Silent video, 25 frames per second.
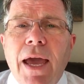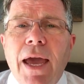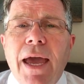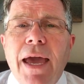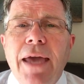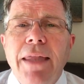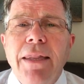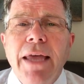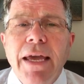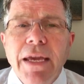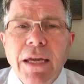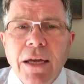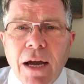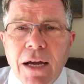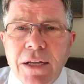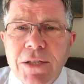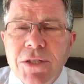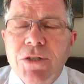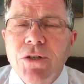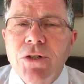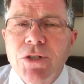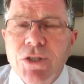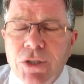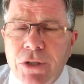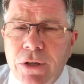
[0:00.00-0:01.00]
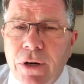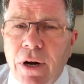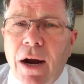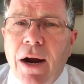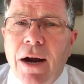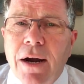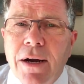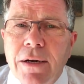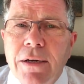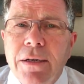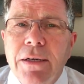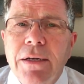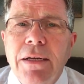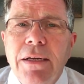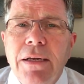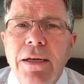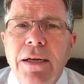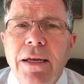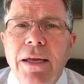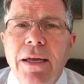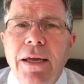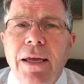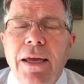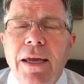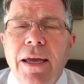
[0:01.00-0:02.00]
And let God search your heart
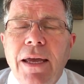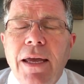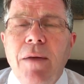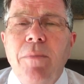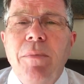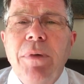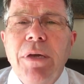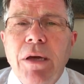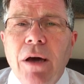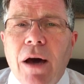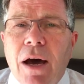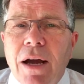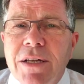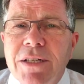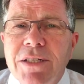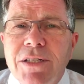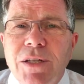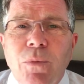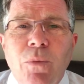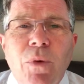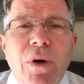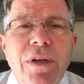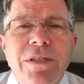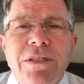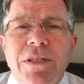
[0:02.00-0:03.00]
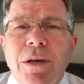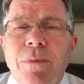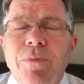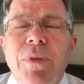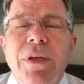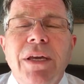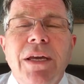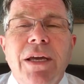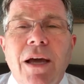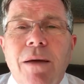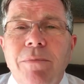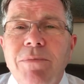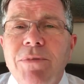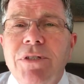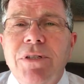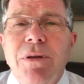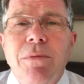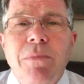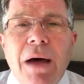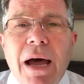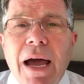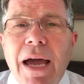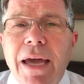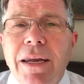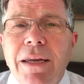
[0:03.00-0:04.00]
and be honest. And when something comes to
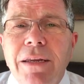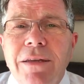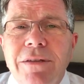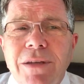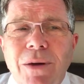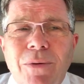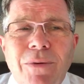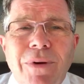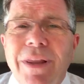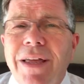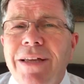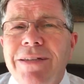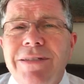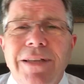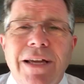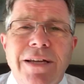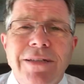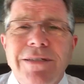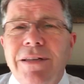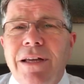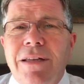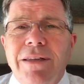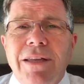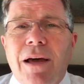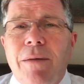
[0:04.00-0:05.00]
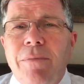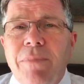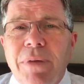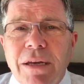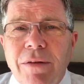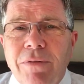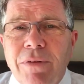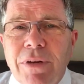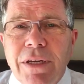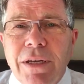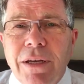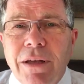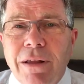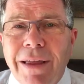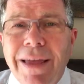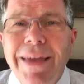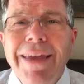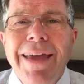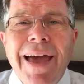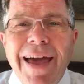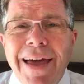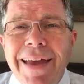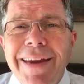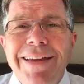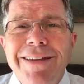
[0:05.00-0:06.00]
mind and you say, well, that's not that big of a deal.
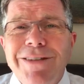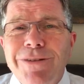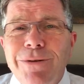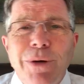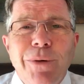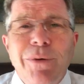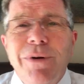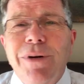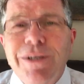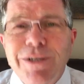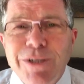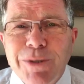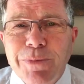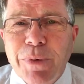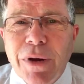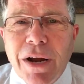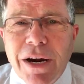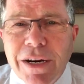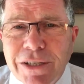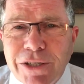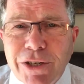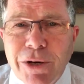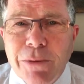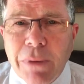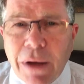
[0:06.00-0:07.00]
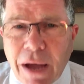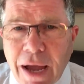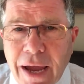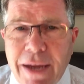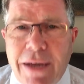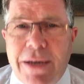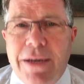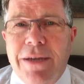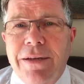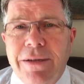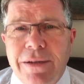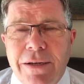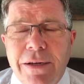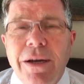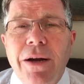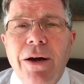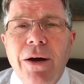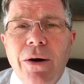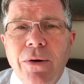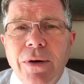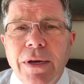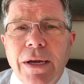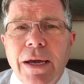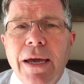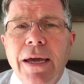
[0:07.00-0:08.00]
Yeah, it is, or you wouldn't have just brought it to your mind,
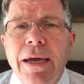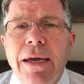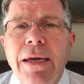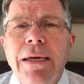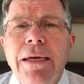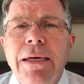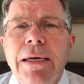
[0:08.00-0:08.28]
okay?